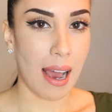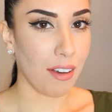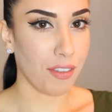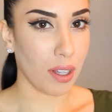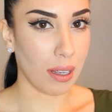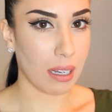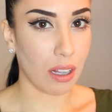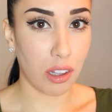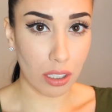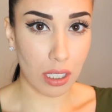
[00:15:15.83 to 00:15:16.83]
I feel like
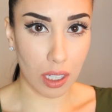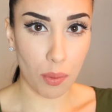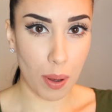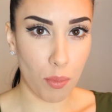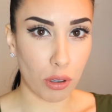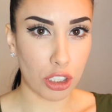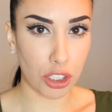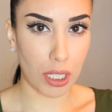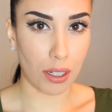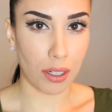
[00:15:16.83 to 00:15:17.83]
it looked a little bit more
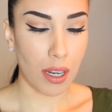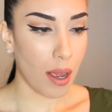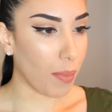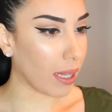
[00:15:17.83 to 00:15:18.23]
sheer,